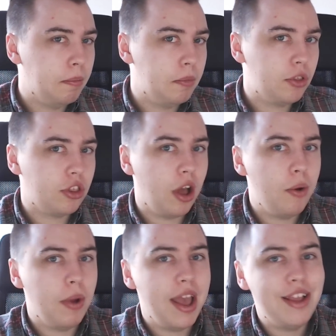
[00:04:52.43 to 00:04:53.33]

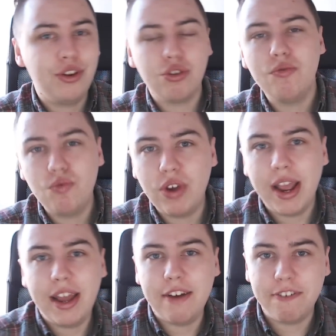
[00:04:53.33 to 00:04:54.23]
So it doesn't
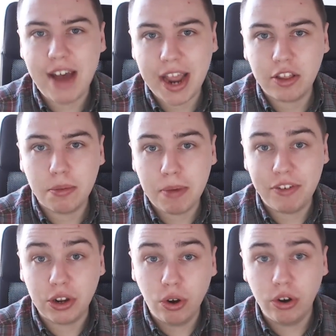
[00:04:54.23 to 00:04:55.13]
really affect my
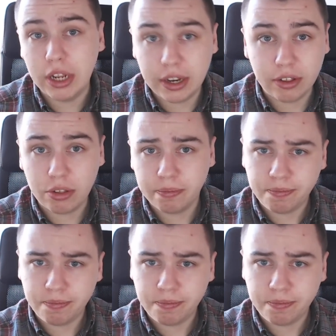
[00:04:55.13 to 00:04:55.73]
recordings.